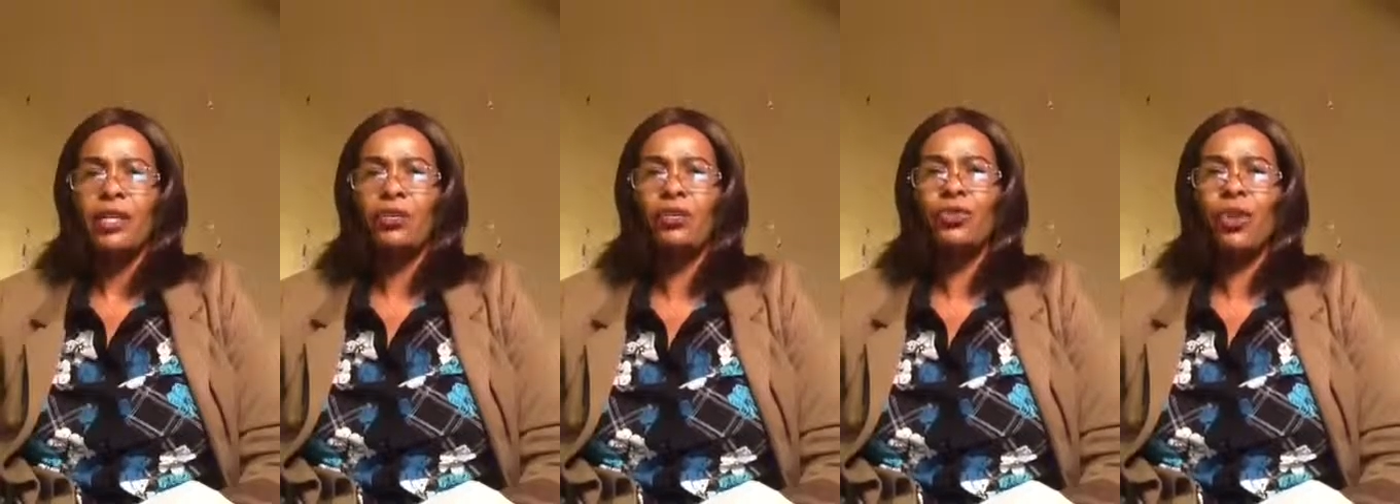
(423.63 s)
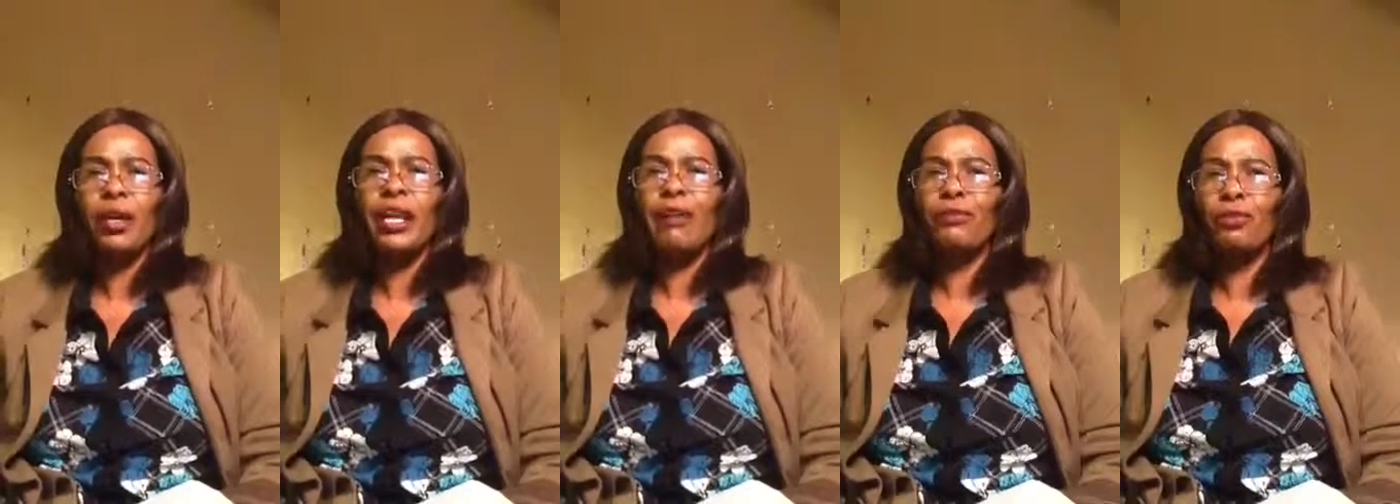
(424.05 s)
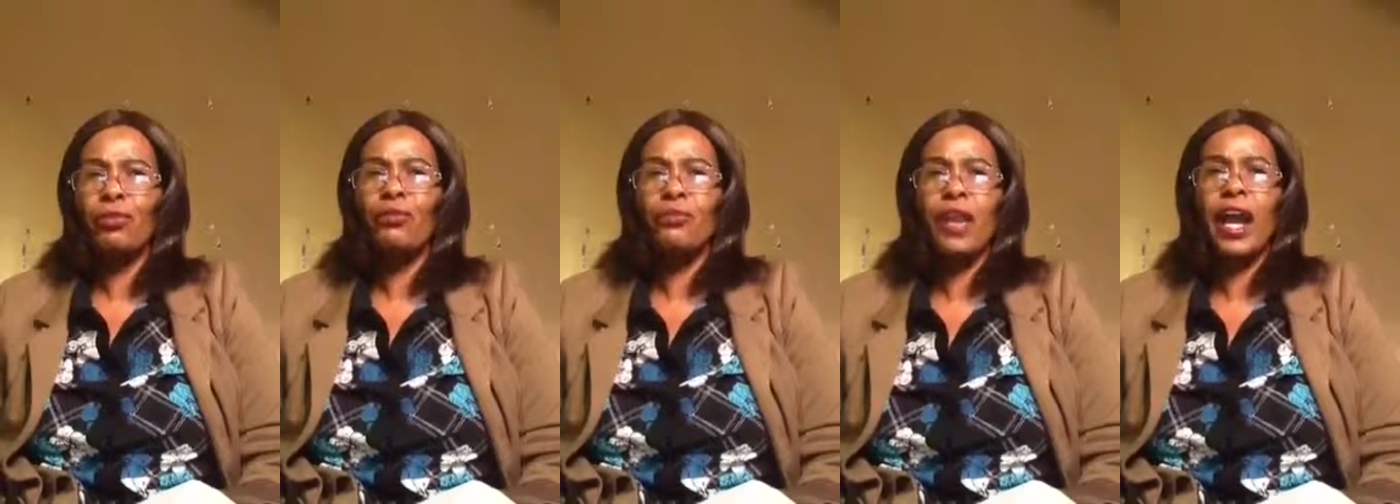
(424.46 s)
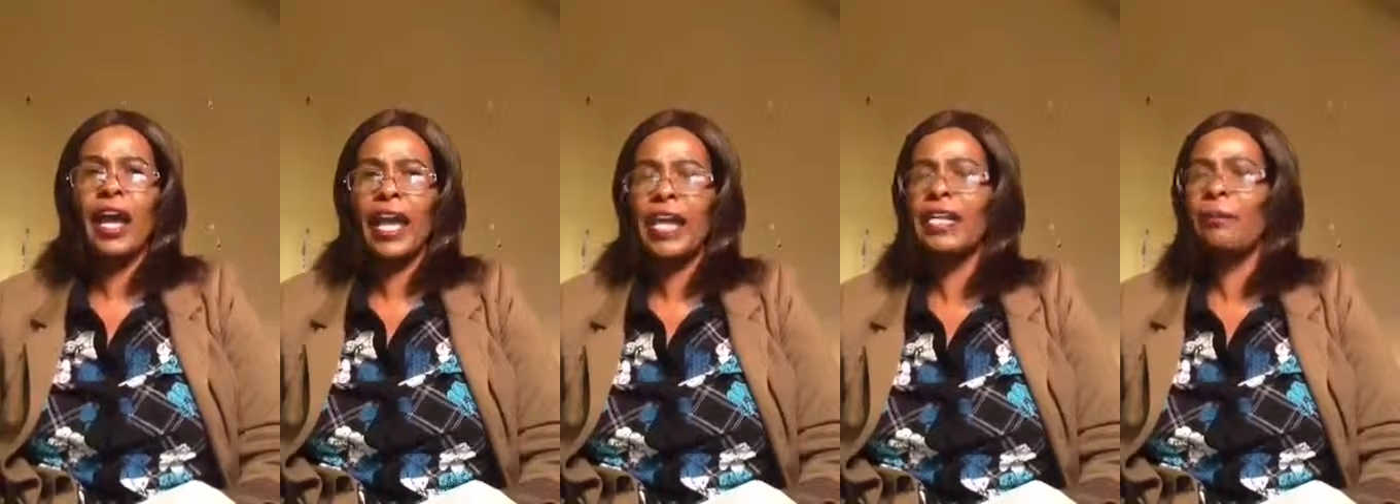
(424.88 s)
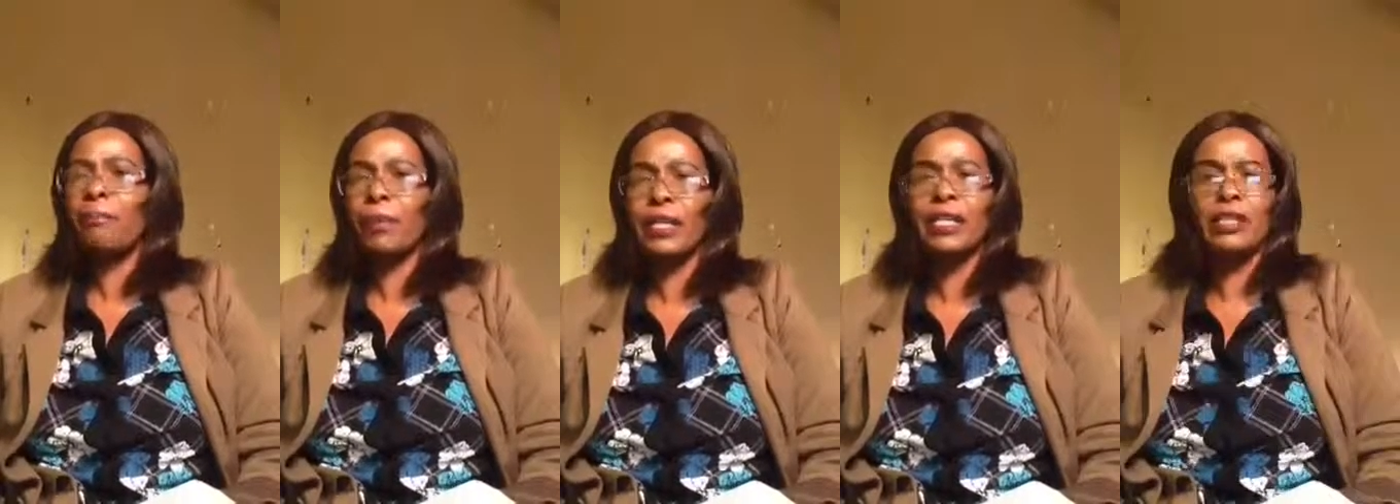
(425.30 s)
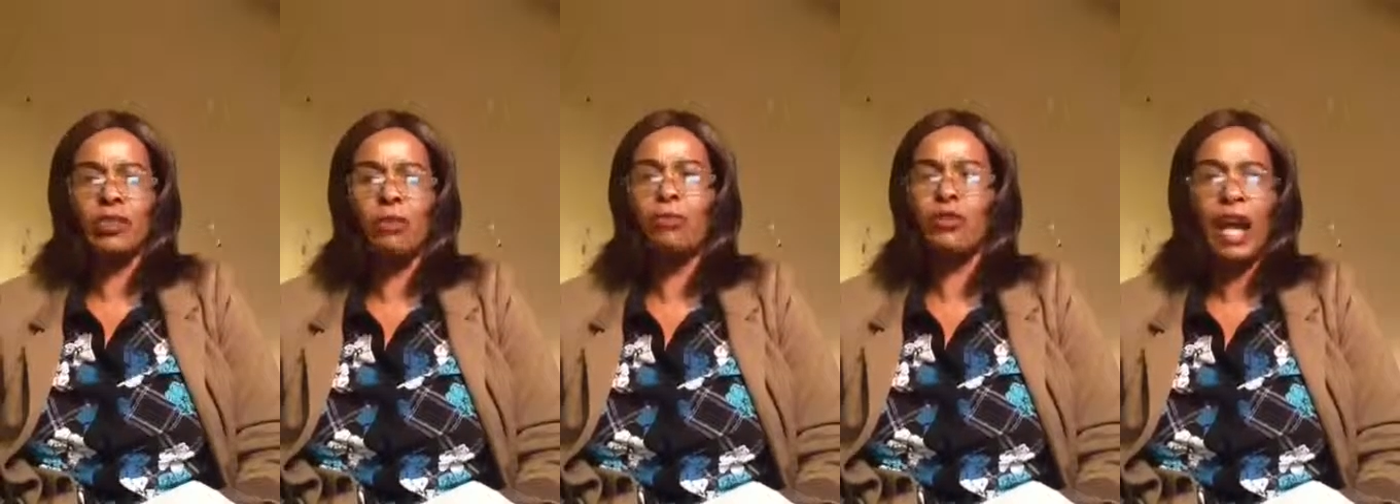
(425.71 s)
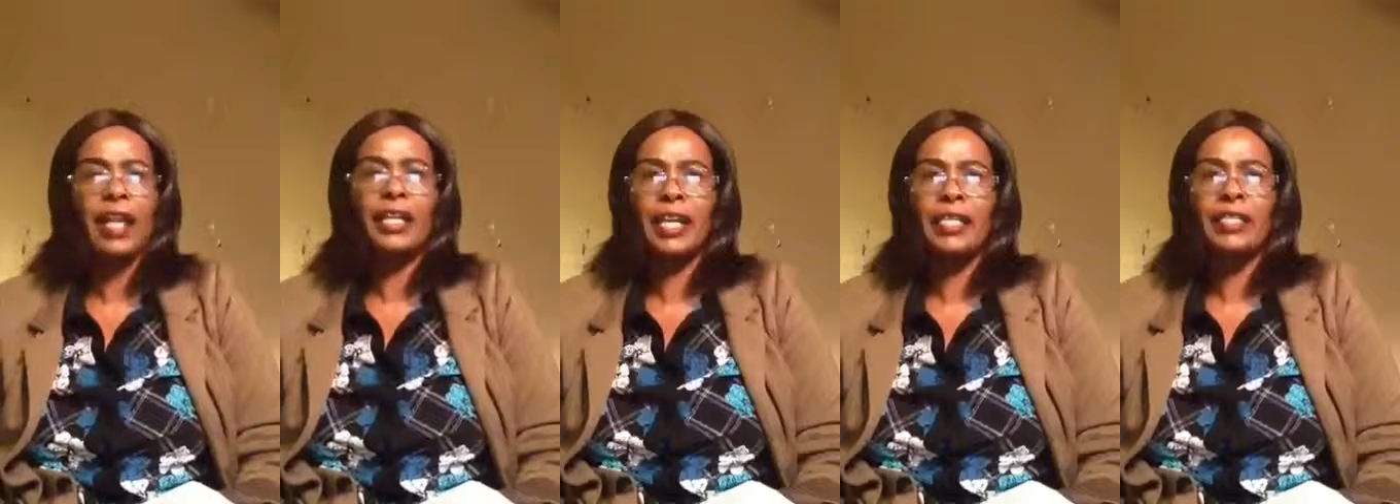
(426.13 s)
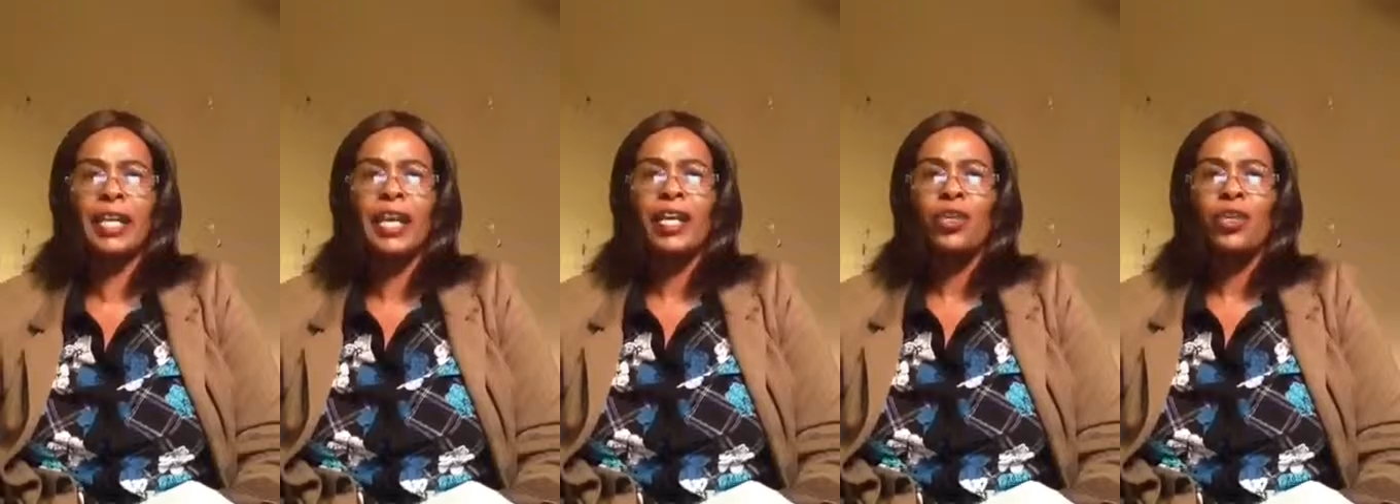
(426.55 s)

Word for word: You don't have to fear any presence of darkness.